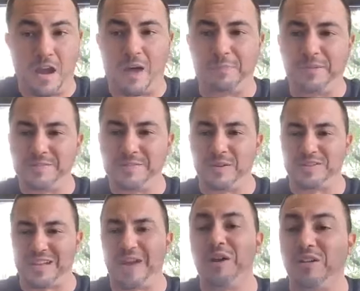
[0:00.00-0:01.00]
uh, please
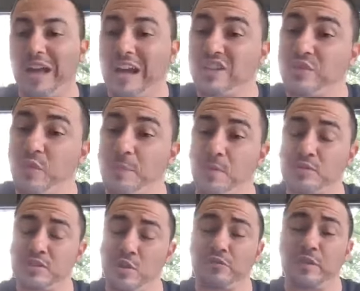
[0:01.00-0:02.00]
post. I will. Actually, we're
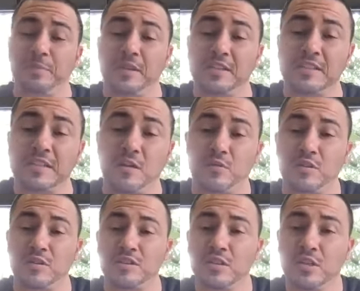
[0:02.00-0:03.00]
posting all the replays now
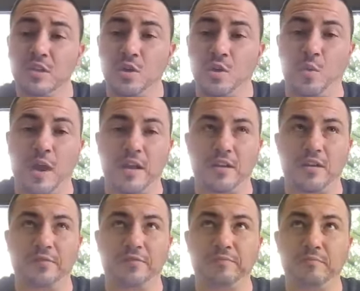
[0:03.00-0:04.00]
because we're out
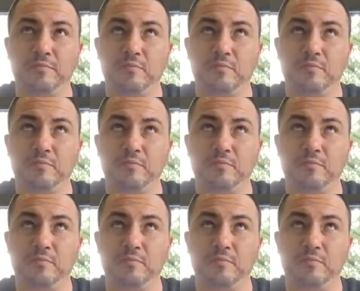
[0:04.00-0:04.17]
of